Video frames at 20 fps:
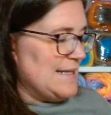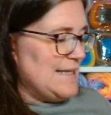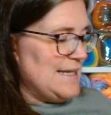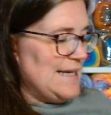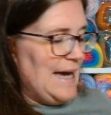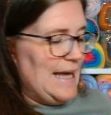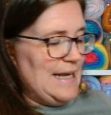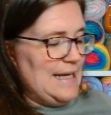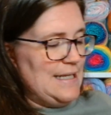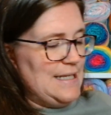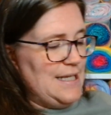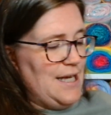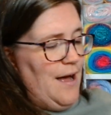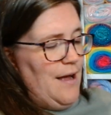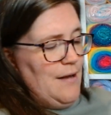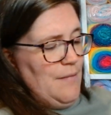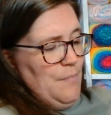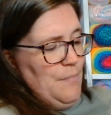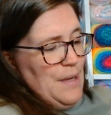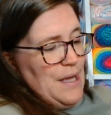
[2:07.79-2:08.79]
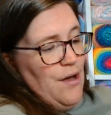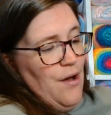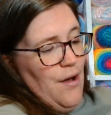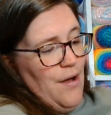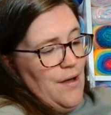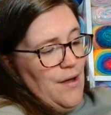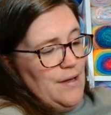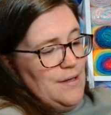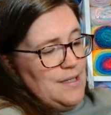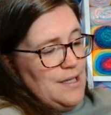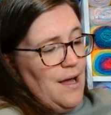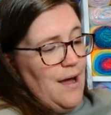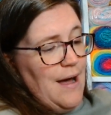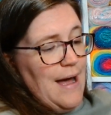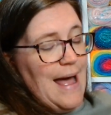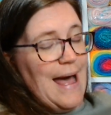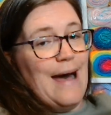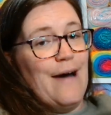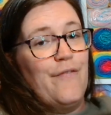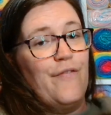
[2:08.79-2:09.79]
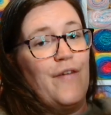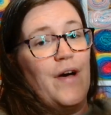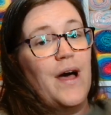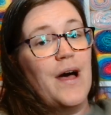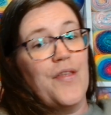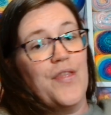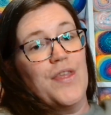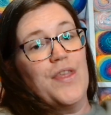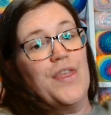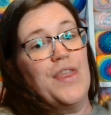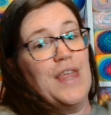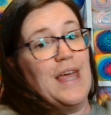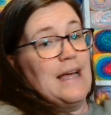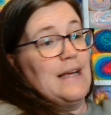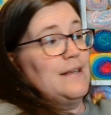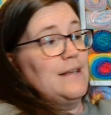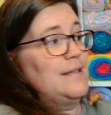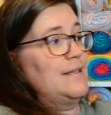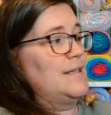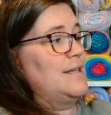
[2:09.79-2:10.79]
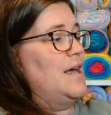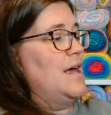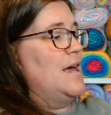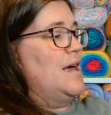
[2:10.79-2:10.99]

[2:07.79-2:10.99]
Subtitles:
to get it done because I have other things